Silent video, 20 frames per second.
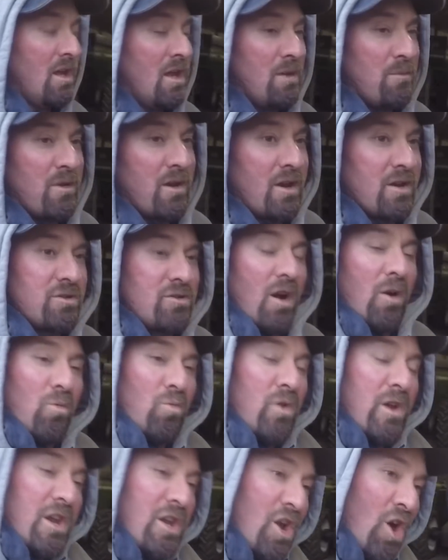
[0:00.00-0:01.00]
because
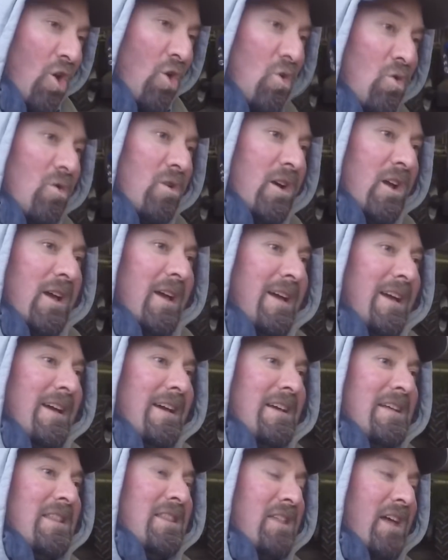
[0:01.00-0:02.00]
we know
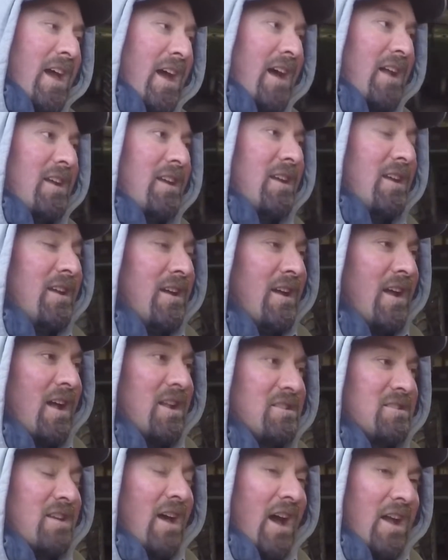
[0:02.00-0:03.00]
that
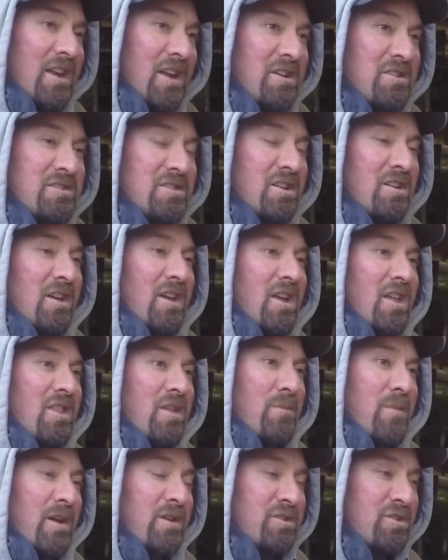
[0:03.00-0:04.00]
it's not necessarily
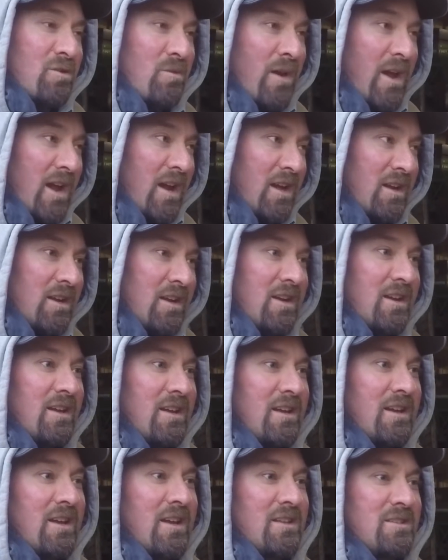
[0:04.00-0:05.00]
the mixer wagon.
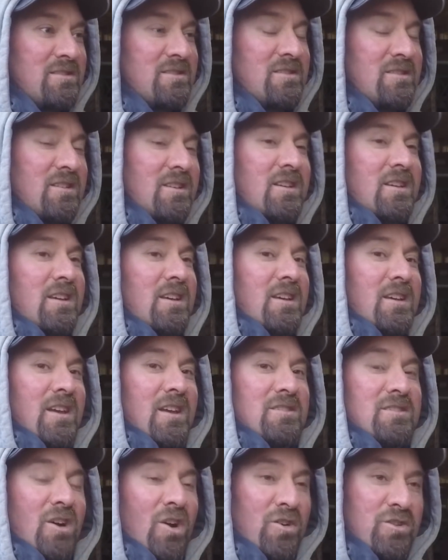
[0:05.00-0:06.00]

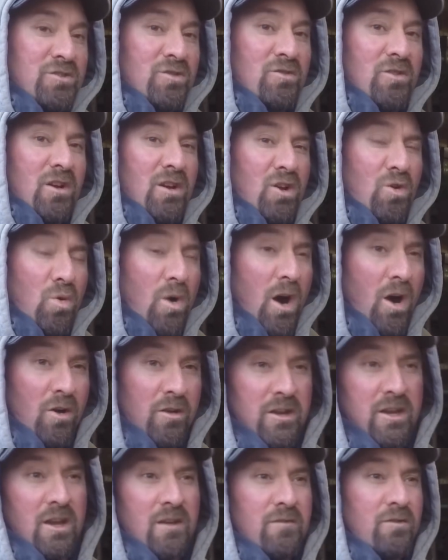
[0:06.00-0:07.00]
It's also the
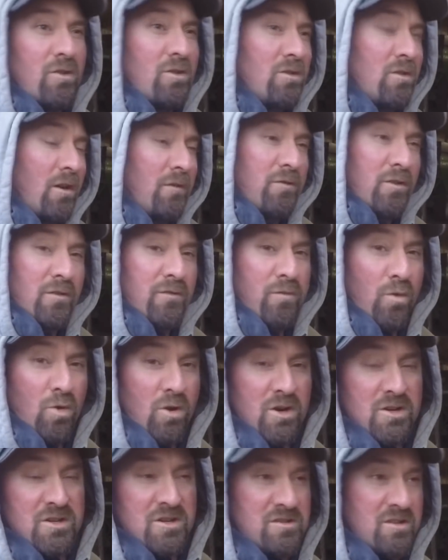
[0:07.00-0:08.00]
quality of your
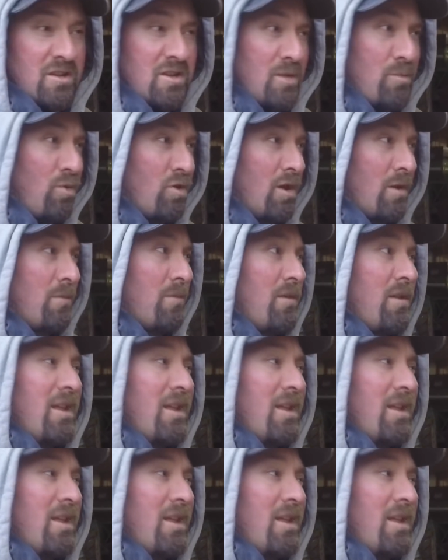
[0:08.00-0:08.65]
forages that you put up.